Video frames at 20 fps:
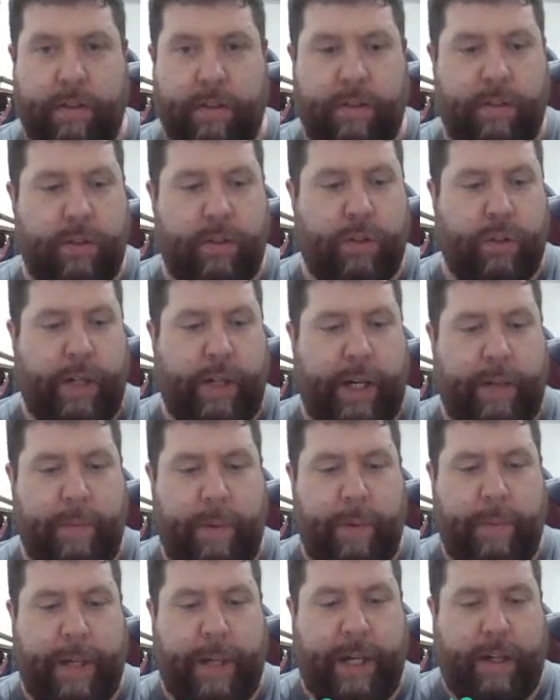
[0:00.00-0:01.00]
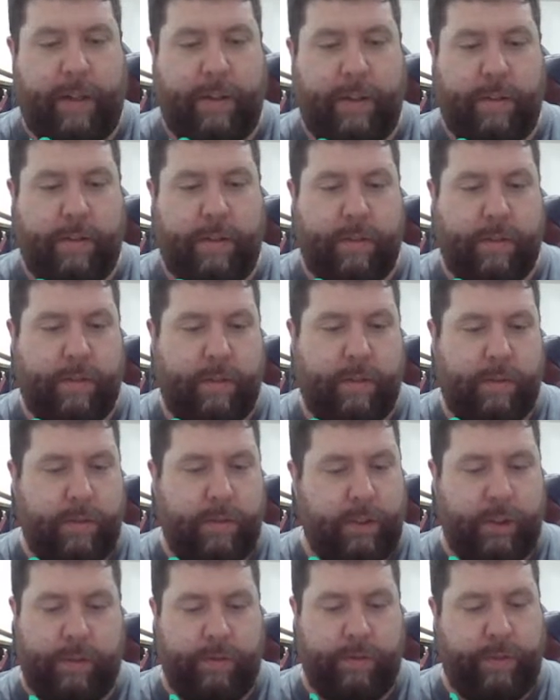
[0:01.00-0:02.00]
dream about
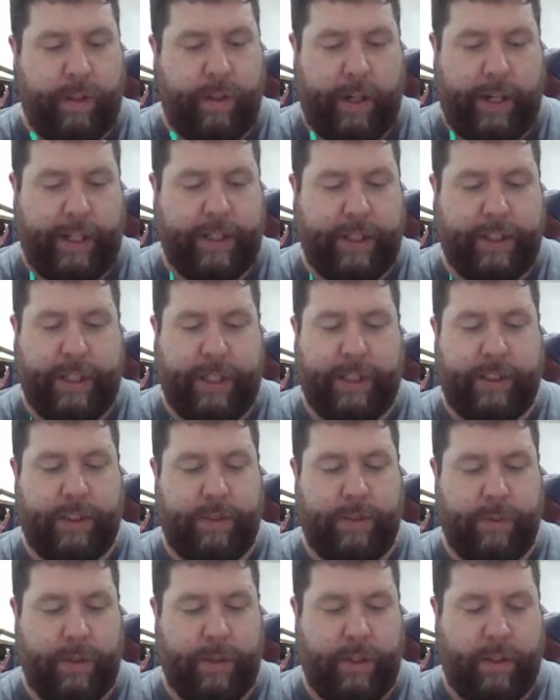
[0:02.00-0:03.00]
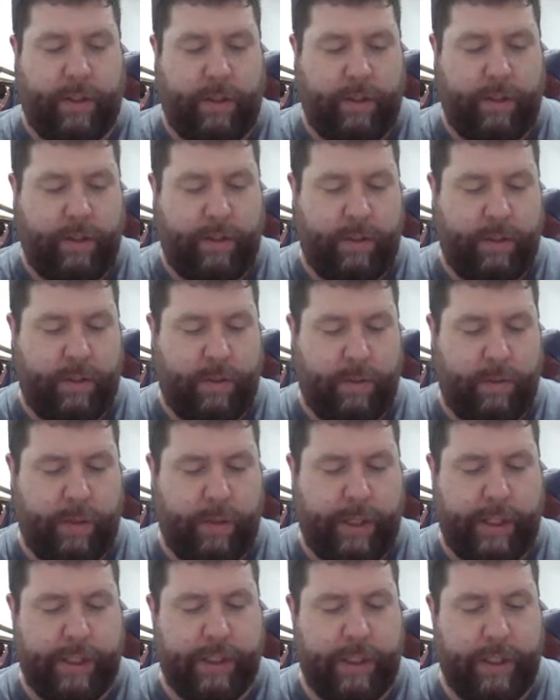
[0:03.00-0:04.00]
fighter jets and whatnot.
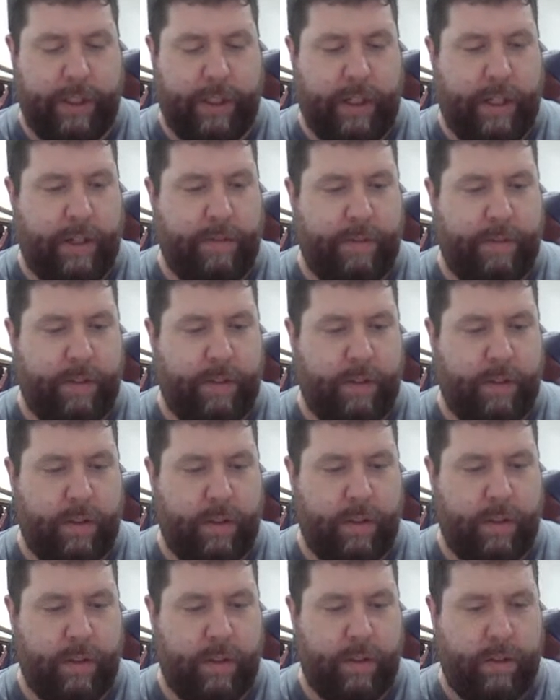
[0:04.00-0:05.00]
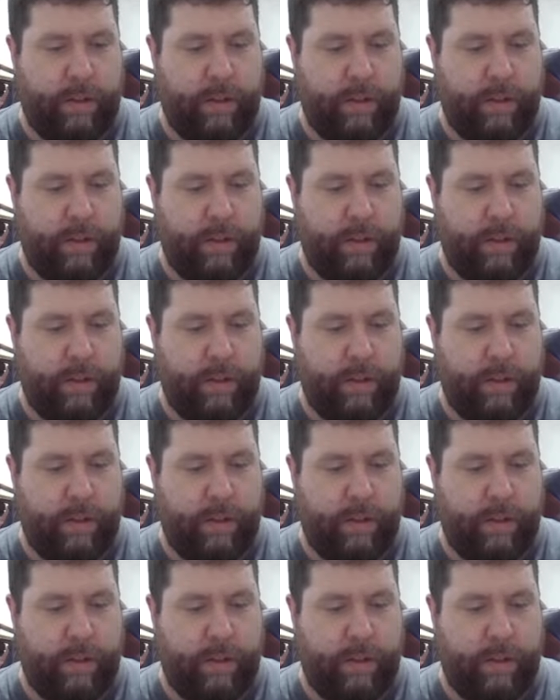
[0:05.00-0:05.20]
When is it? Avalon